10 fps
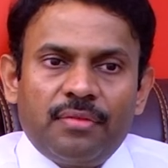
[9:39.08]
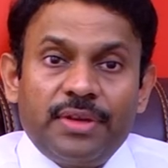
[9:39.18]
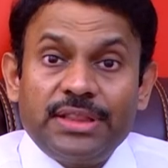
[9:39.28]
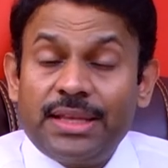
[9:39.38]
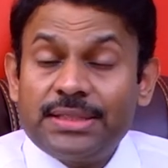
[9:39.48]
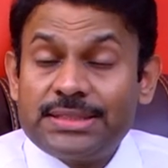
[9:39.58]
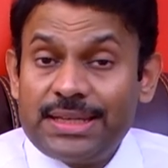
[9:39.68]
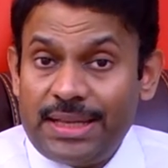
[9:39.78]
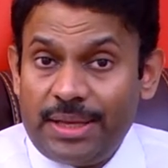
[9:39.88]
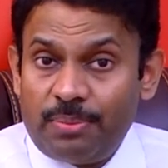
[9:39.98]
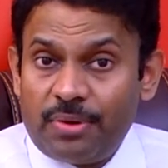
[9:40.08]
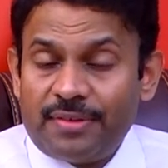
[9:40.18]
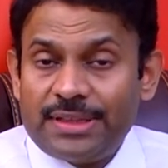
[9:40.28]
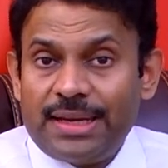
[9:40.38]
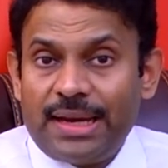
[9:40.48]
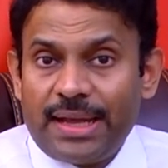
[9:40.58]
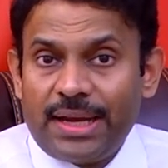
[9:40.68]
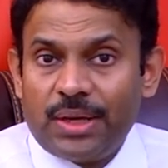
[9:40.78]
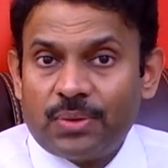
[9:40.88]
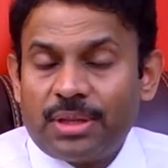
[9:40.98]
when they sleep or when they
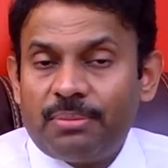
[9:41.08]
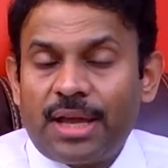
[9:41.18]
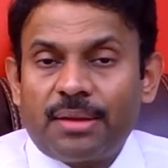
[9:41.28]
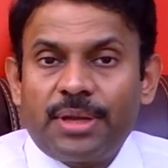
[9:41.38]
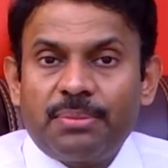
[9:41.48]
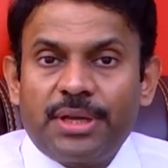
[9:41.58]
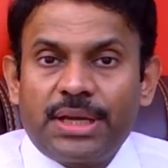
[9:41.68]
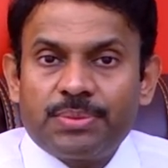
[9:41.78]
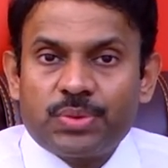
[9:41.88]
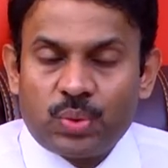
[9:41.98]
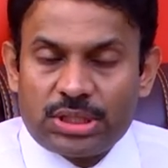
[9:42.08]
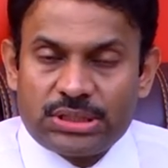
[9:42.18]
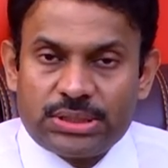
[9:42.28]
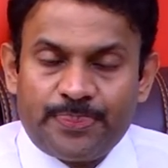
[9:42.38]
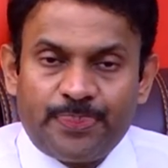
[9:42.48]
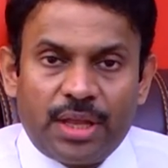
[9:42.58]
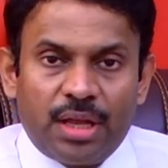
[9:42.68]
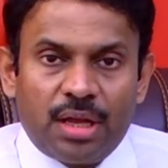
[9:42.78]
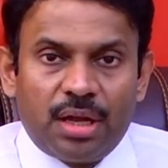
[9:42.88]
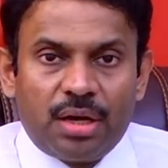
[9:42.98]
lie down, the back pain becomes worse.
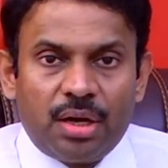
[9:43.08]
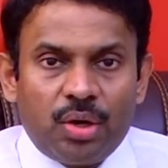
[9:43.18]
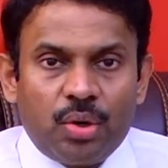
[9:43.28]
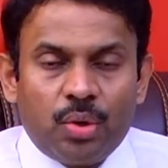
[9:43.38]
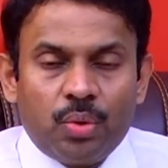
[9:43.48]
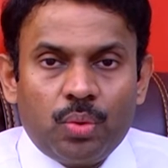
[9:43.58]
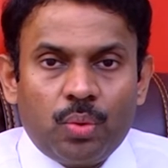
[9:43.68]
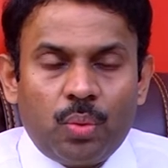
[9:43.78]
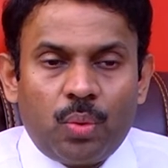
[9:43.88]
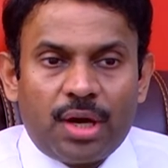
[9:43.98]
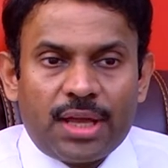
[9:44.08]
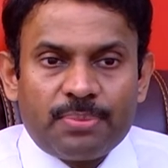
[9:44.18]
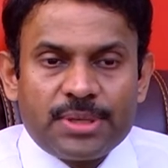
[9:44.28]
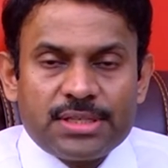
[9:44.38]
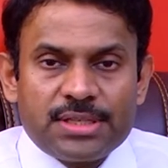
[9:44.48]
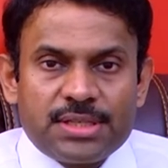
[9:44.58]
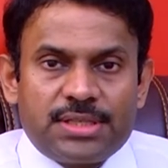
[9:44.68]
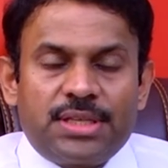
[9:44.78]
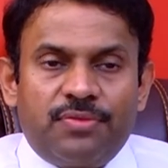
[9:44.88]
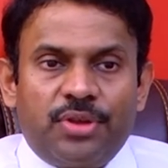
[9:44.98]
Now, what happens
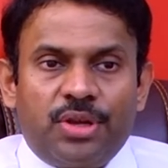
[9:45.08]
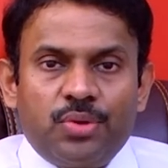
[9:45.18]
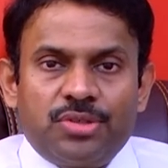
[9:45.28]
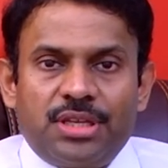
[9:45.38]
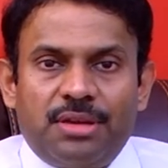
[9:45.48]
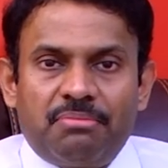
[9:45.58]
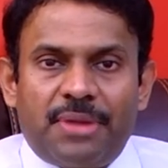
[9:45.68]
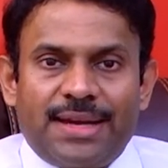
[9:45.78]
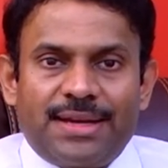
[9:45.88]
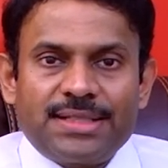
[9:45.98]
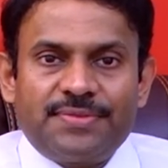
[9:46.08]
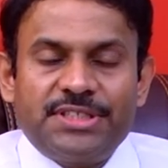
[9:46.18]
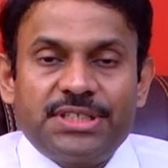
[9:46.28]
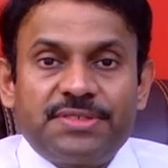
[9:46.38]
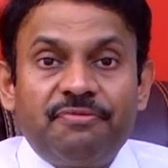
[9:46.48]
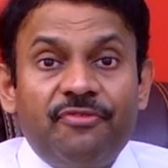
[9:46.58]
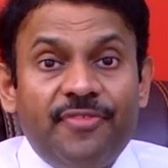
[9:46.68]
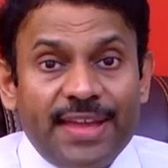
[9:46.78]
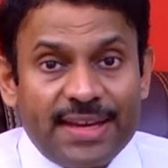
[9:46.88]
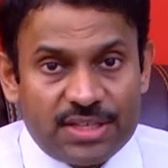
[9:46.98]
is, if you're using a mattress which is
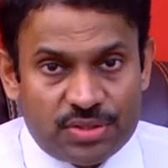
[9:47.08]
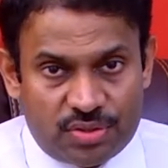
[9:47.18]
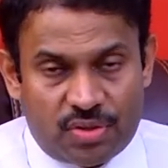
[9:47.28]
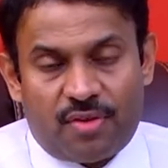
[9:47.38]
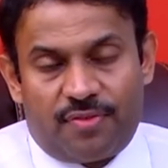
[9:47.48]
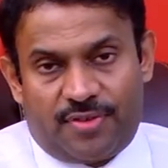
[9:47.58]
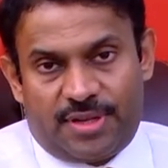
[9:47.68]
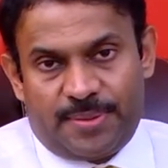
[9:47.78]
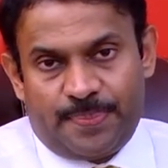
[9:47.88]
very soft,